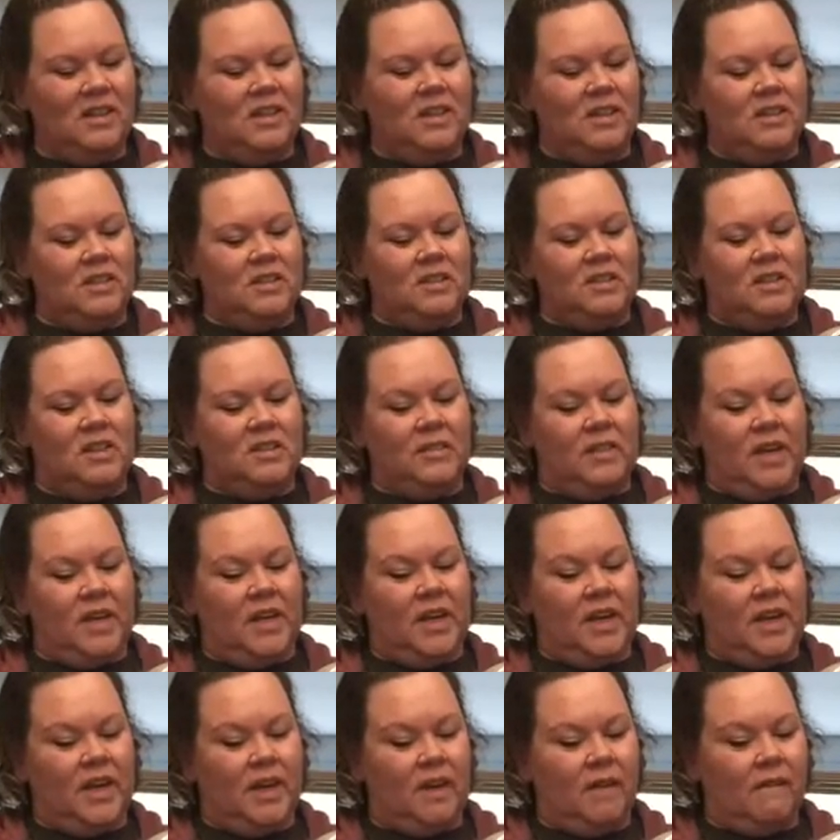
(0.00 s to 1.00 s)
See if I
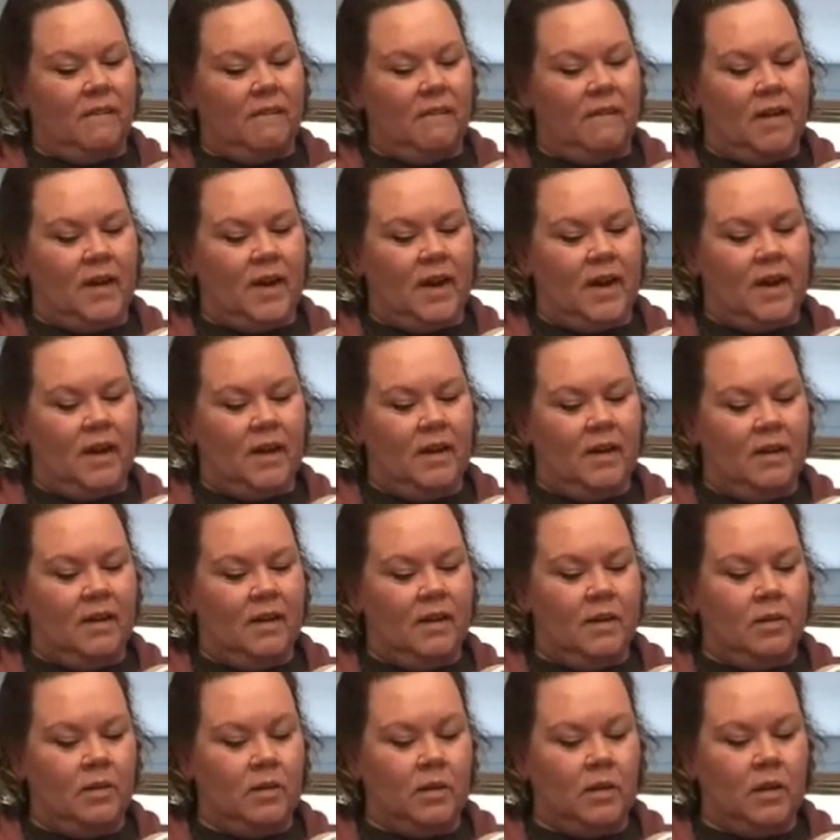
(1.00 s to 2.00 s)
get it right
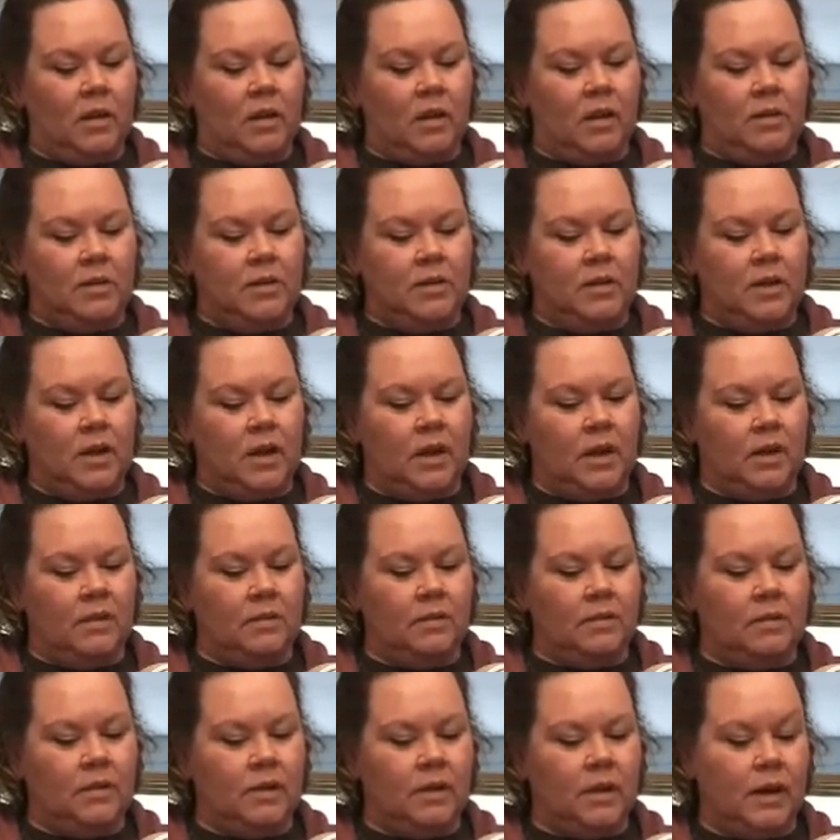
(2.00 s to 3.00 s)
or close enough.
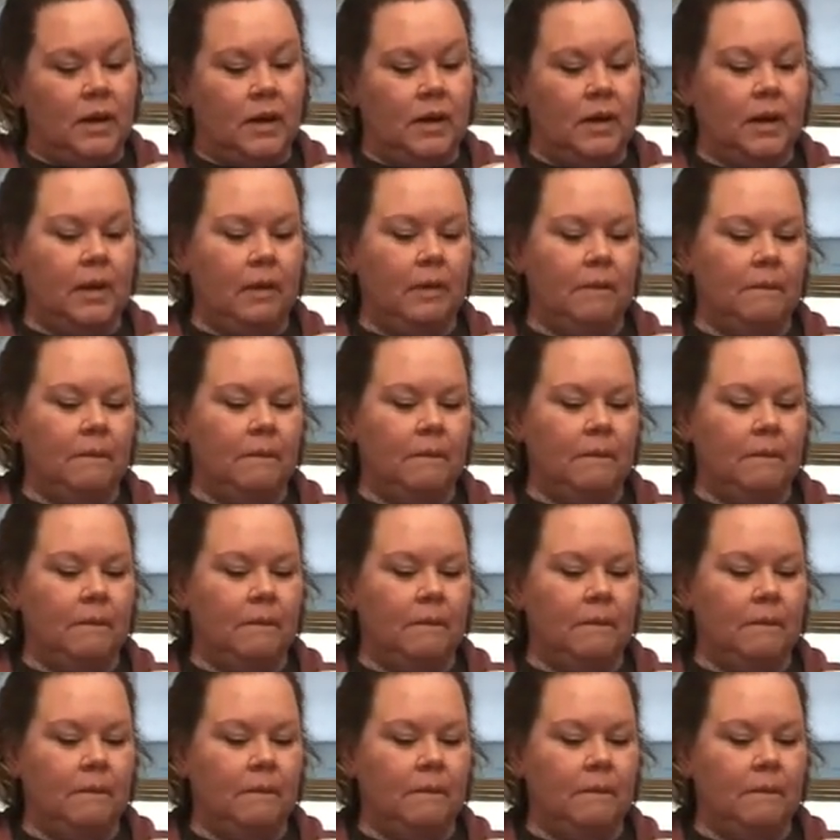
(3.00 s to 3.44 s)
I don't know.